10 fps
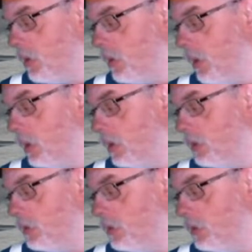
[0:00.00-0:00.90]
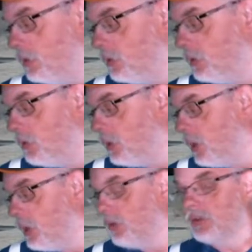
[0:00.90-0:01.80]
What?
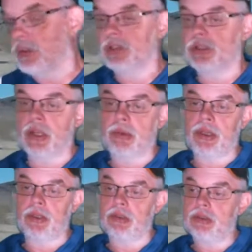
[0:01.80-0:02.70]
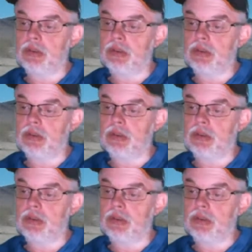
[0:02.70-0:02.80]
I know it's lunchtime, ain't it?